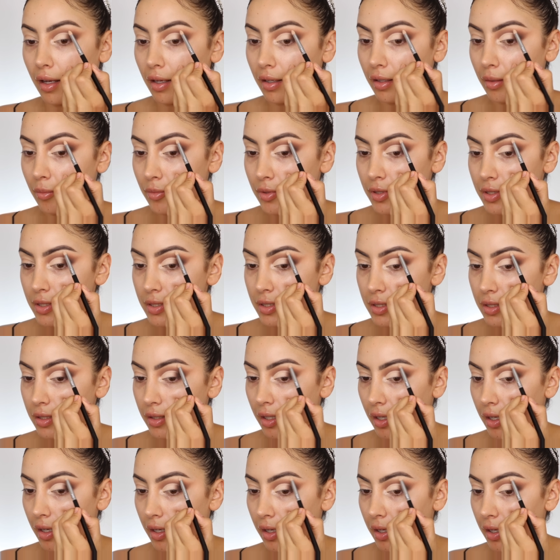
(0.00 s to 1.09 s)
And I'm just
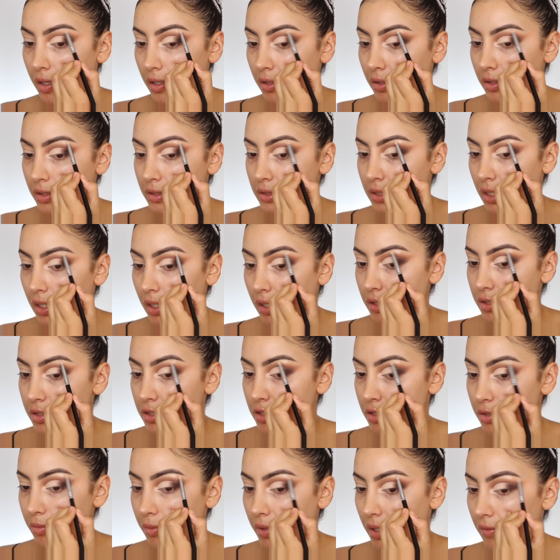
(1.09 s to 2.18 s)
going to add a
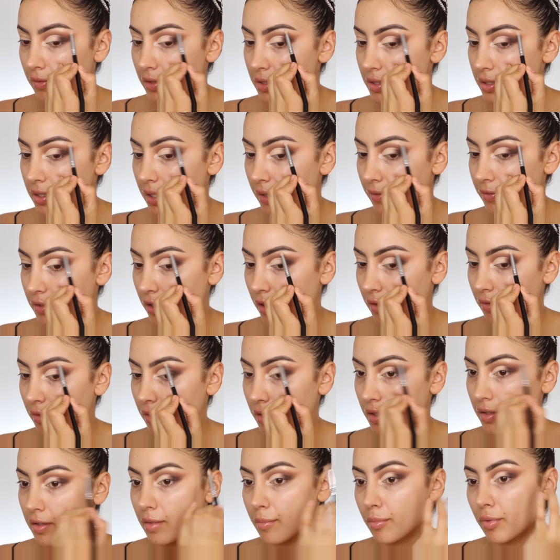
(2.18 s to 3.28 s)
touch, whatever's left over
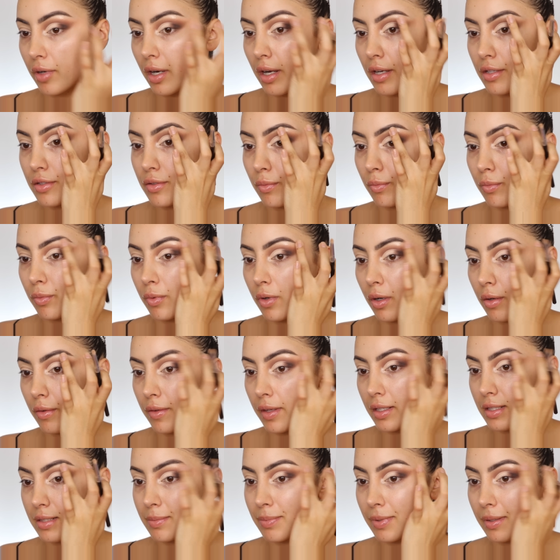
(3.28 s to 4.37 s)
on the brush. Whoa,
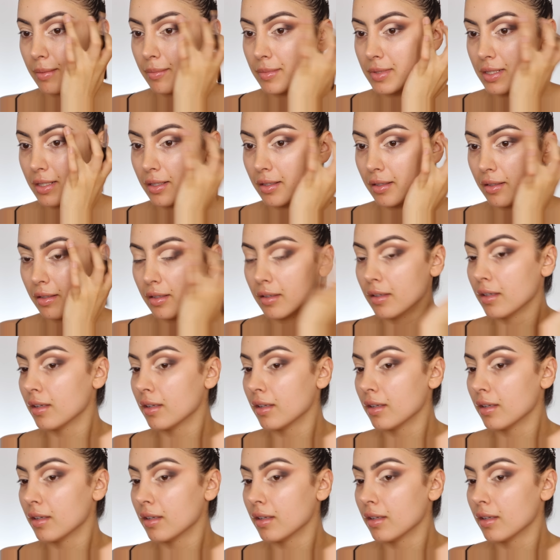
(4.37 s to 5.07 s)
that is pigmented.